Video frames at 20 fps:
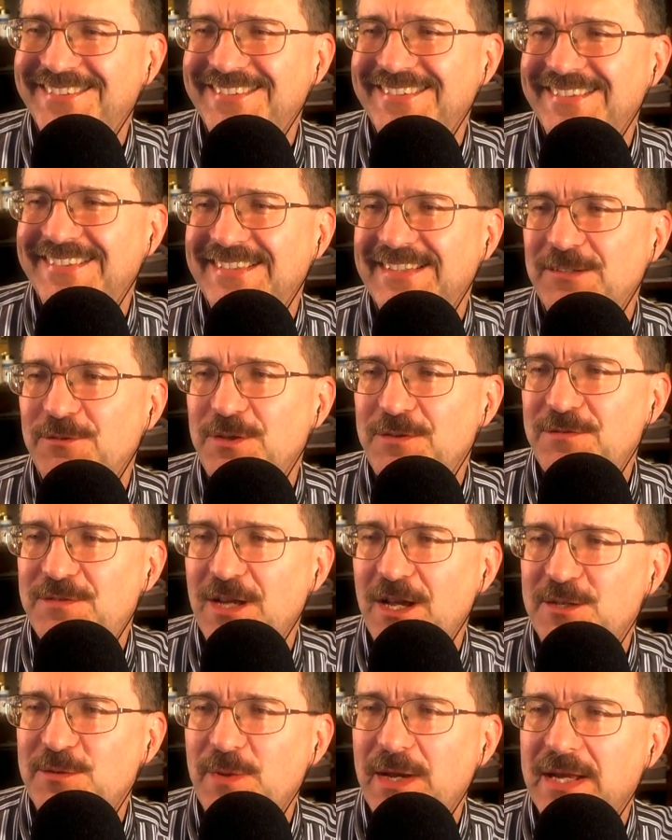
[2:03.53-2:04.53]
And we've
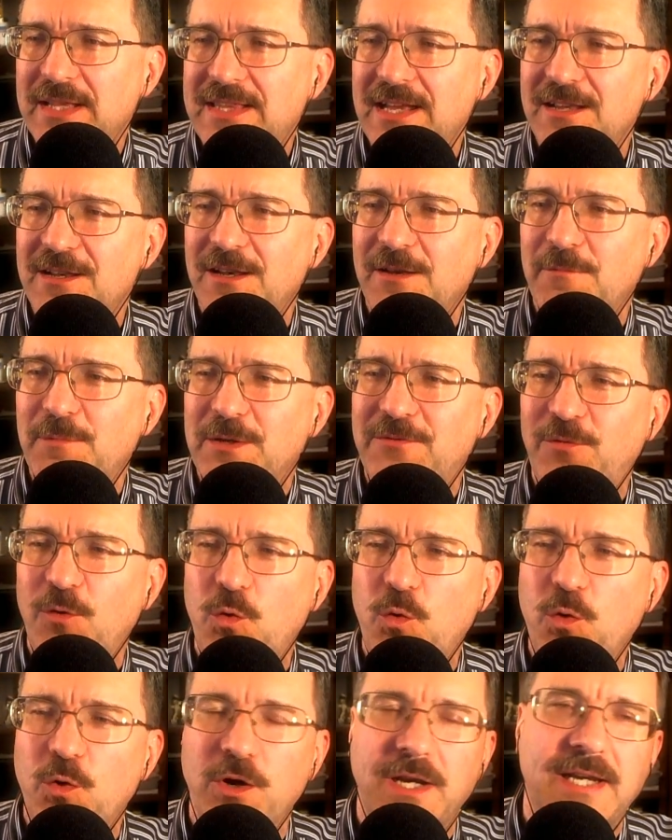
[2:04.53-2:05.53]
talked about that
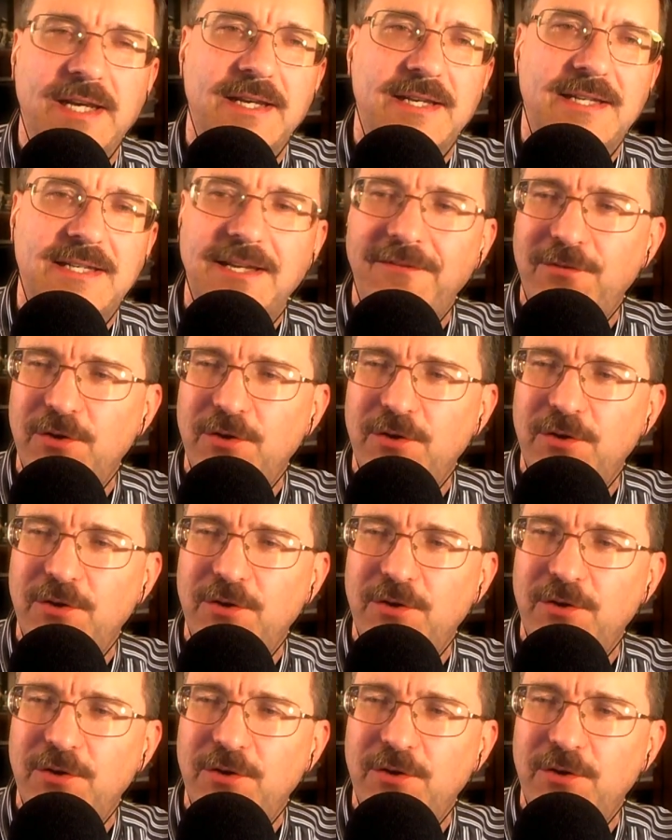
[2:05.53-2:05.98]
before in a different